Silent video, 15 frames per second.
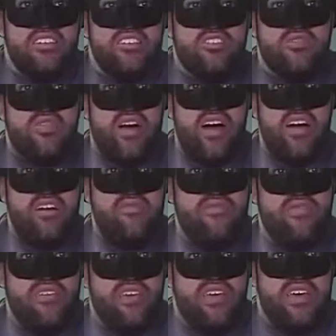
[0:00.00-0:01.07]

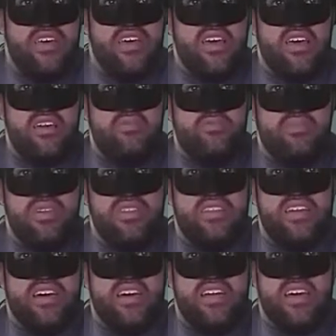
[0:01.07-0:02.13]
survive and beat
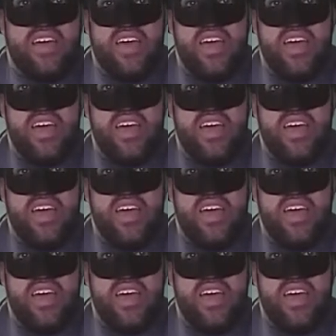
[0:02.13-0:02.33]
down a